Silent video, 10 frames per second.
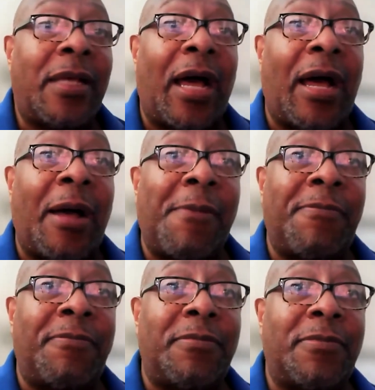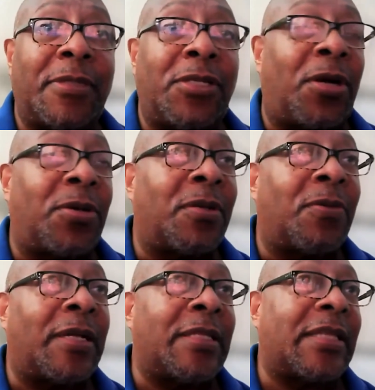Um, you know, the
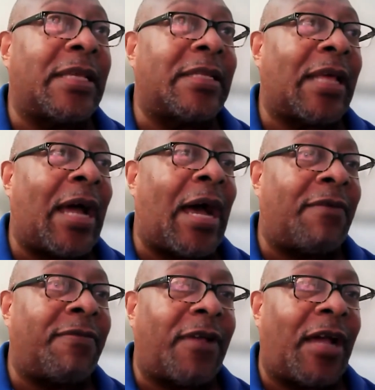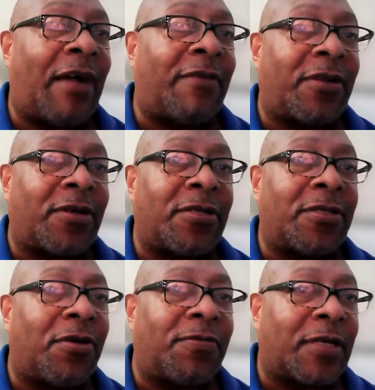one thing that I've I've learned
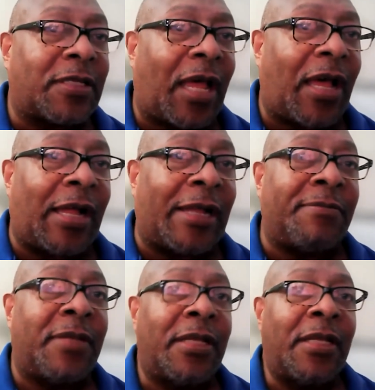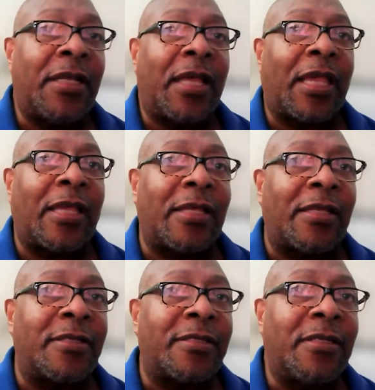over time
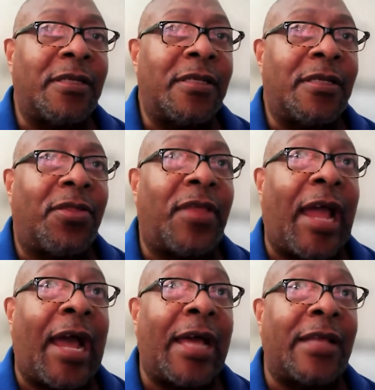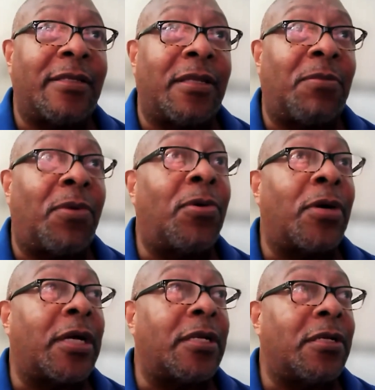is that the
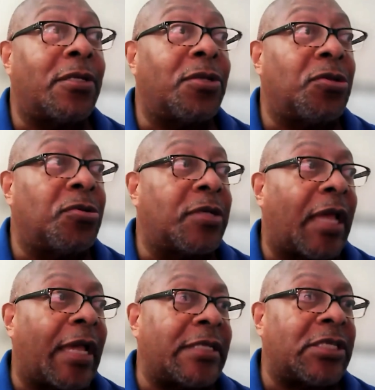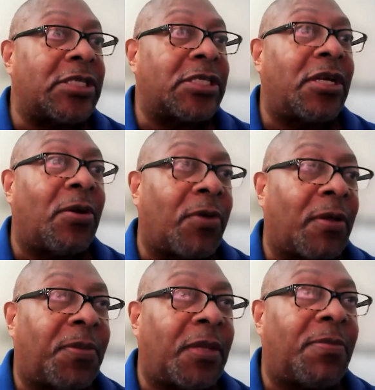more you can share
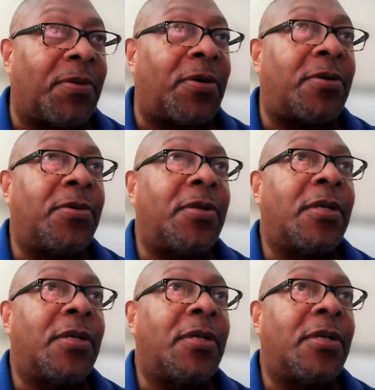with people,